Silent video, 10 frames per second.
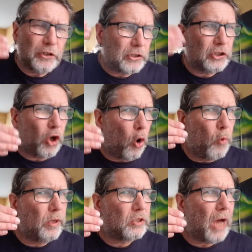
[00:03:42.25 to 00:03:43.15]
Just go
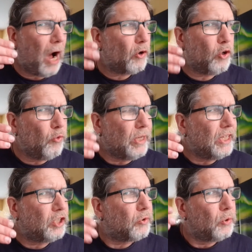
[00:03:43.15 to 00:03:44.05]
with how you
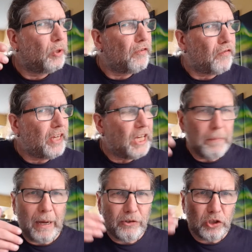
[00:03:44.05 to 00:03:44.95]
really truly feel
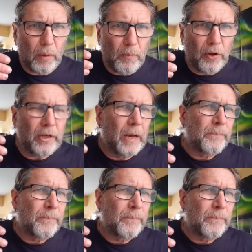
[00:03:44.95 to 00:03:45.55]
about someone,